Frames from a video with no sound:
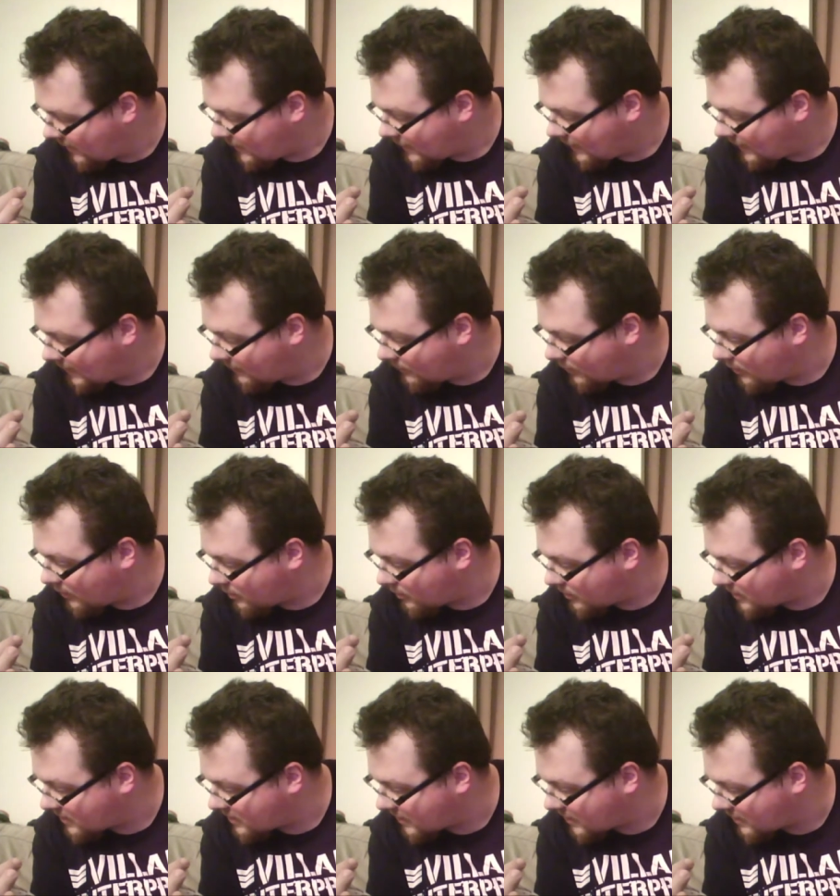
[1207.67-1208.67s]
even though the
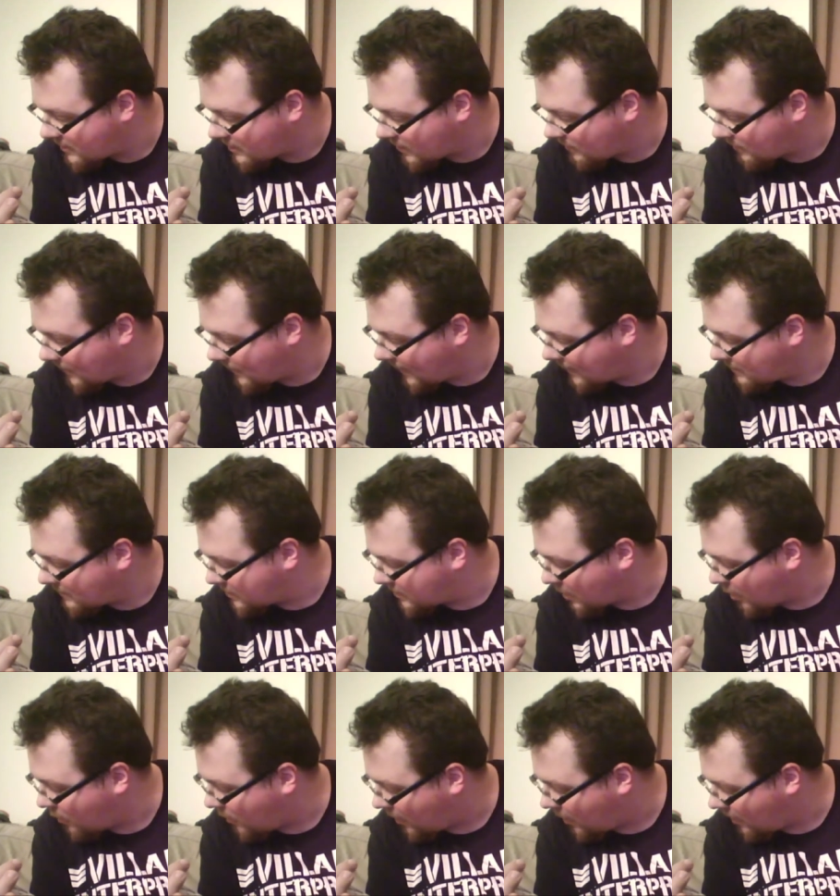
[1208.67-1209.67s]
six gun legs
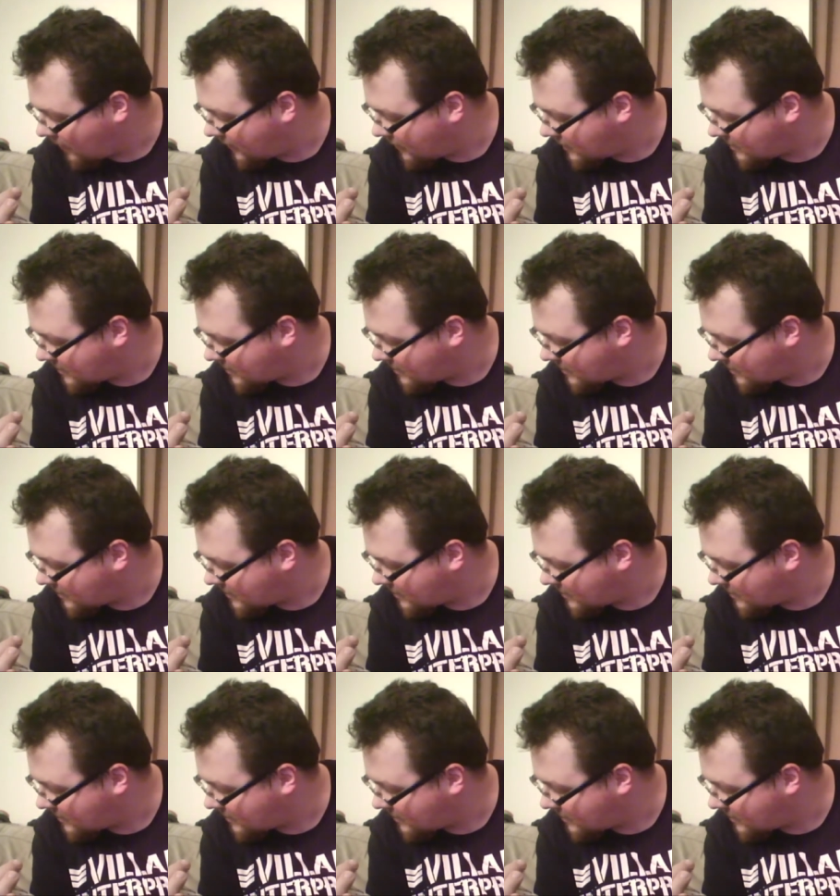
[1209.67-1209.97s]
go on his